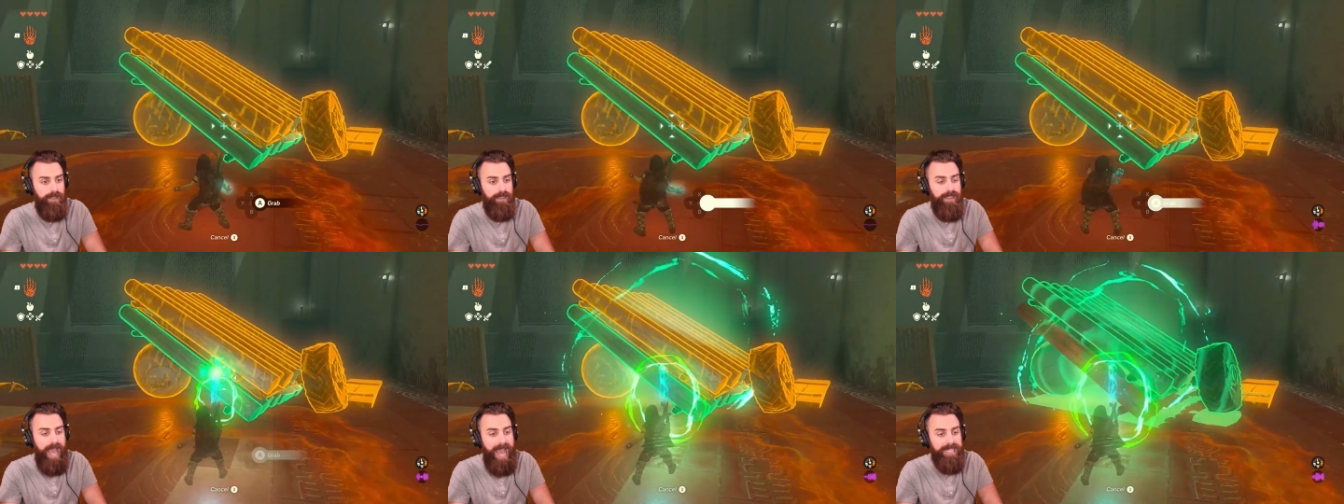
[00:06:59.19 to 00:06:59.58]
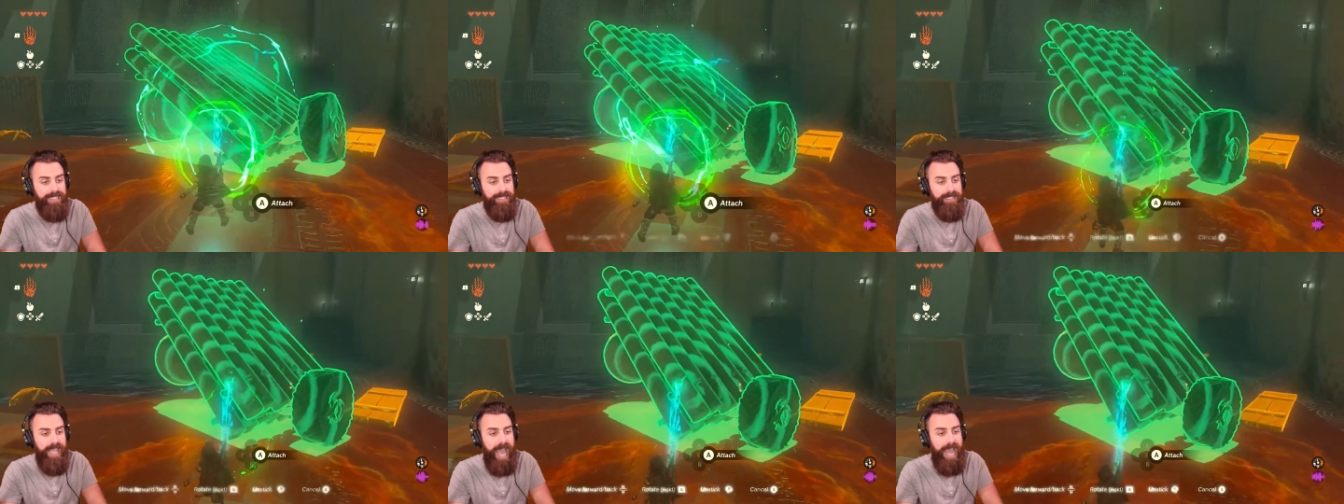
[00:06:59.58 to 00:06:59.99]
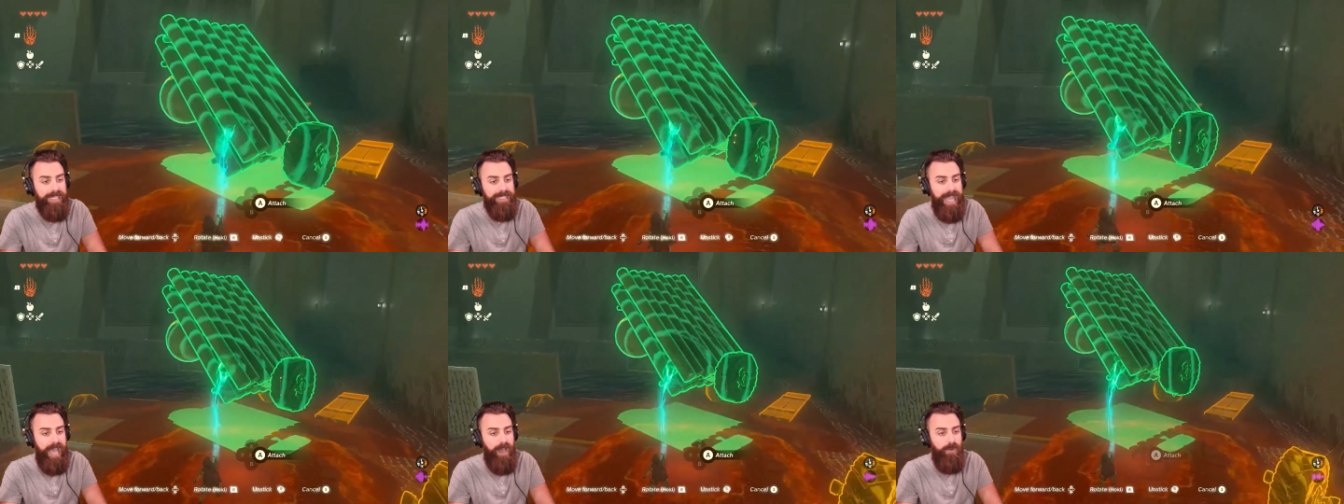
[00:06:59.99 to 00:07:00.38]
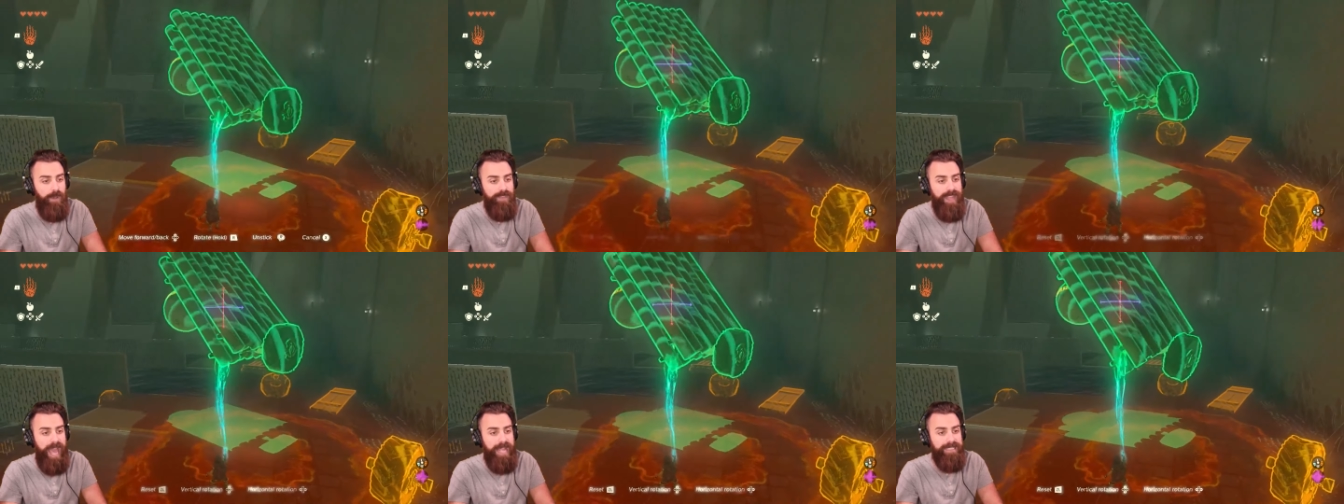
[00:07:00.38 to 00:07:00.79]
That's that's how
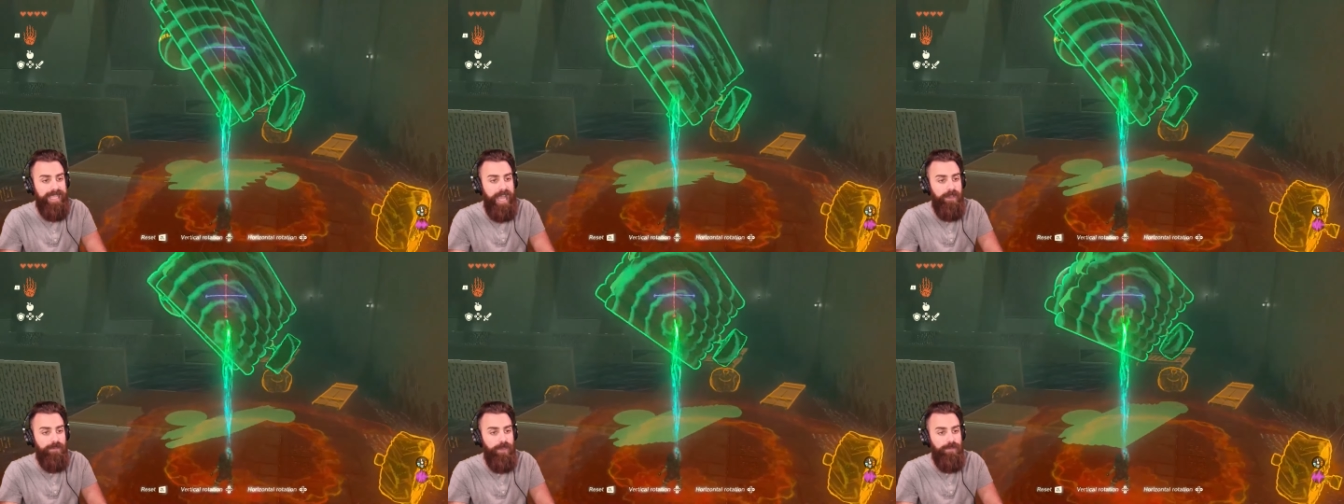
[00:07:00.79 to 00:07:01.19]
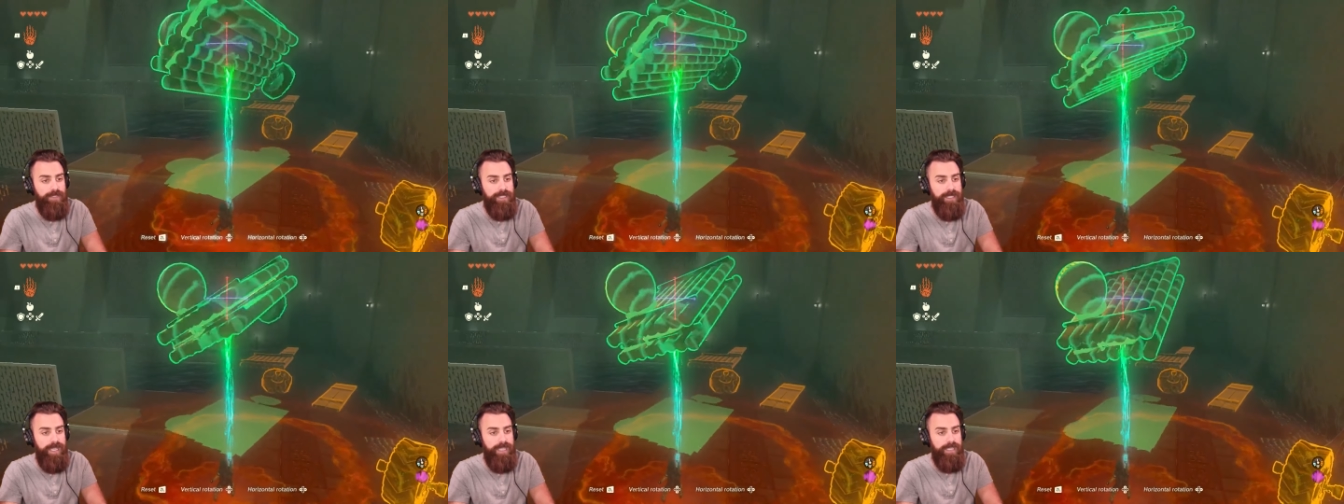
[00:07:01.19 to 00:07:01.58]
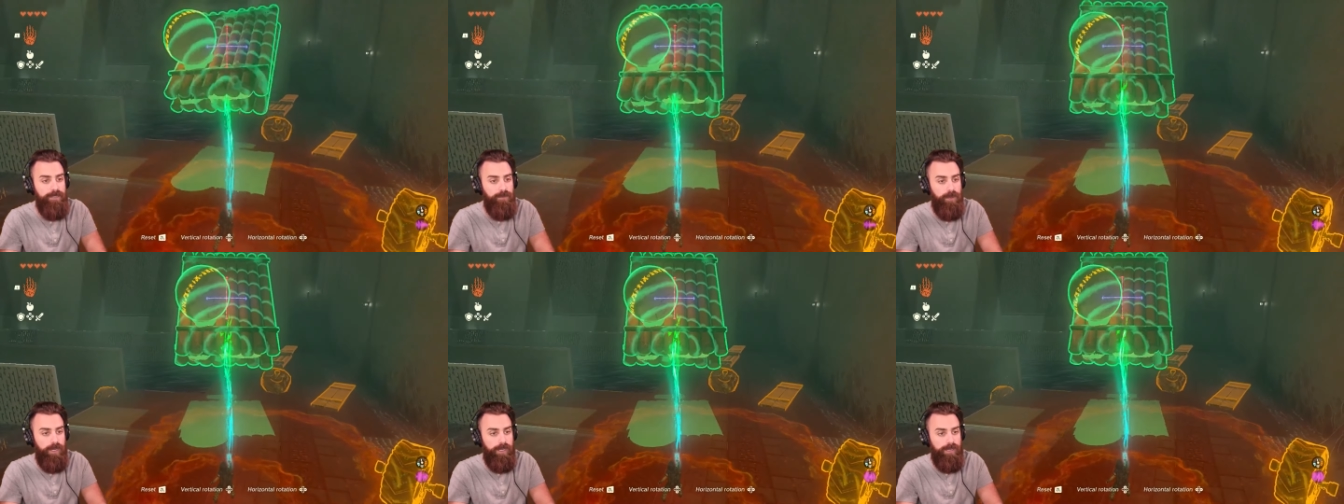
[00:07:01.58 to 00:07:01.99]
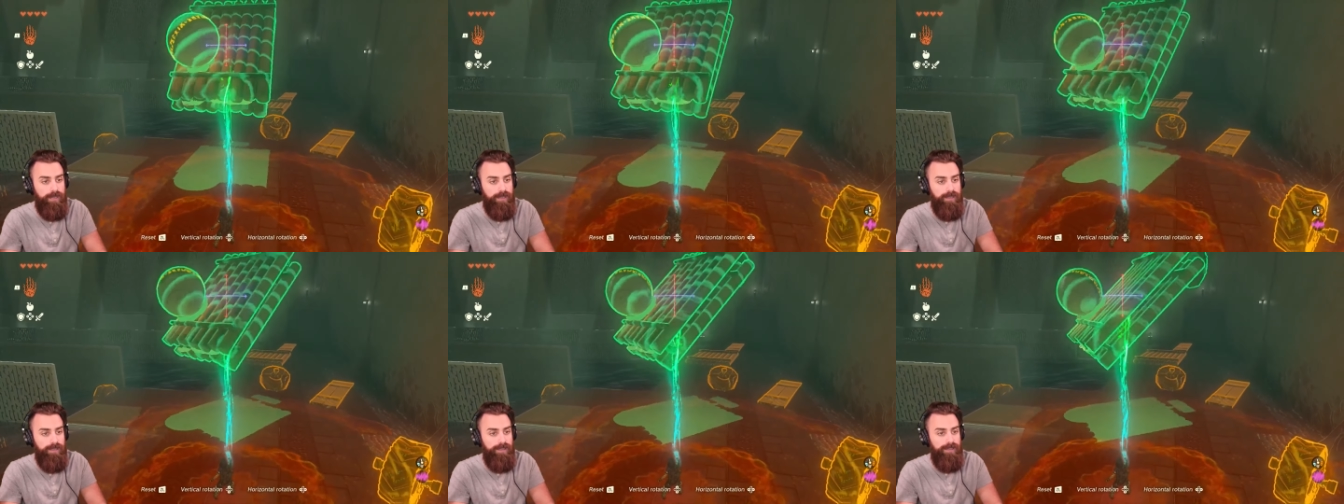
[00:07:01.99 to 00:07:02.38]
that's how those things work.
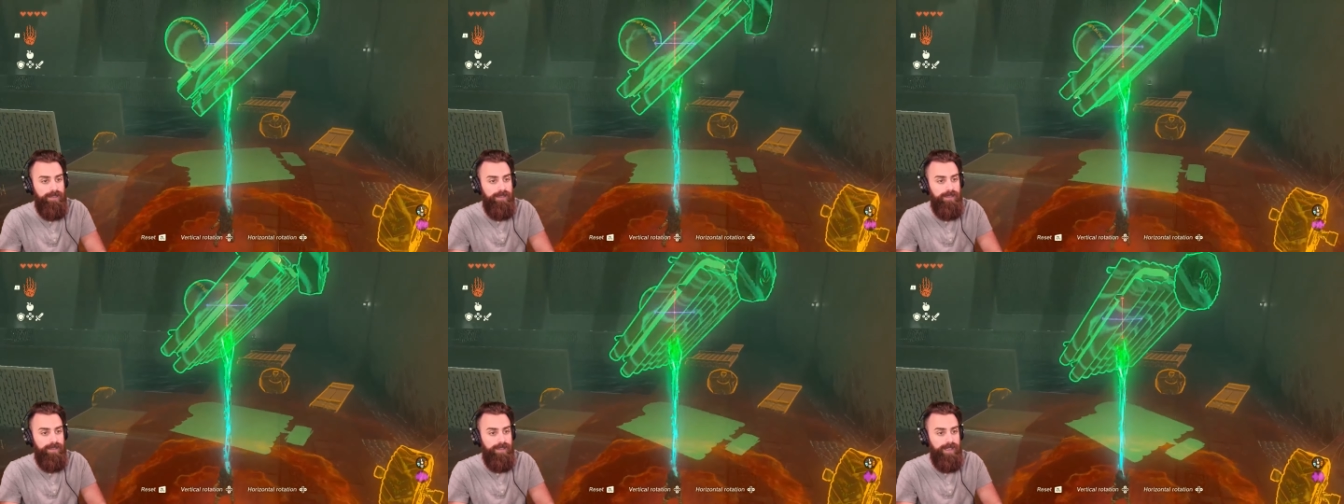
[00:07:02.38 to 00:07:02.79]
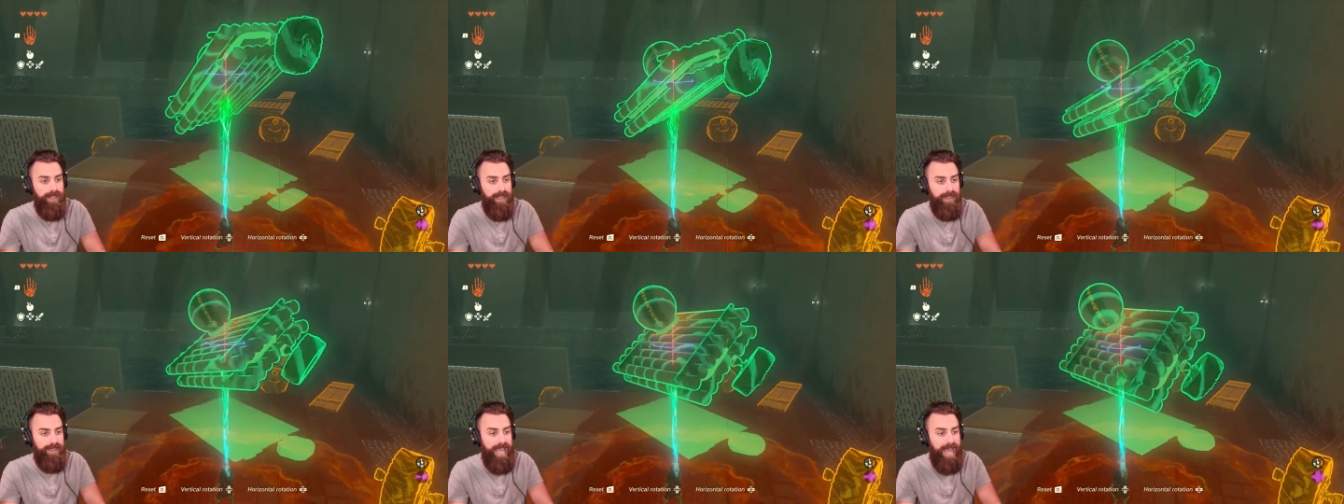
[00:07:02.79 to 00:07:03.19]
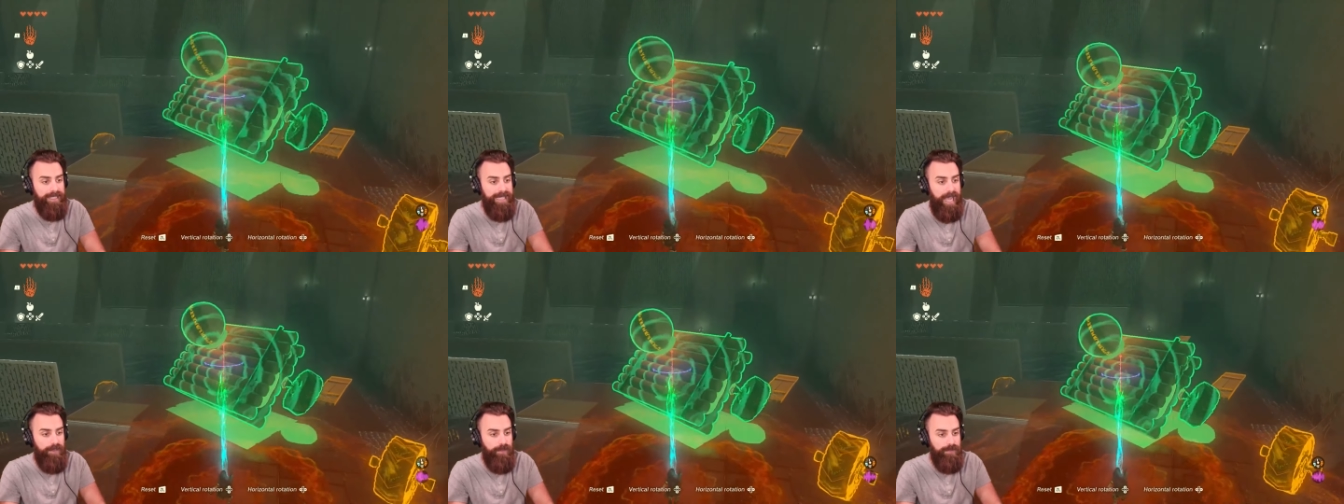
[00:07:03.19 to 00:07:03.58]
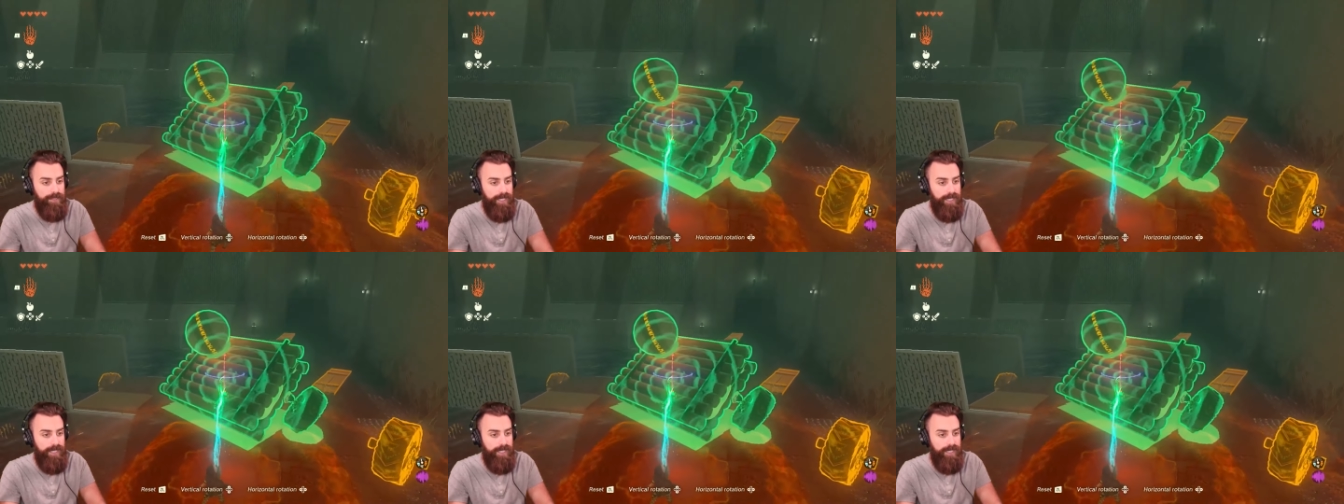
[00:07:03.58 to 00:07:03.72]
That's how those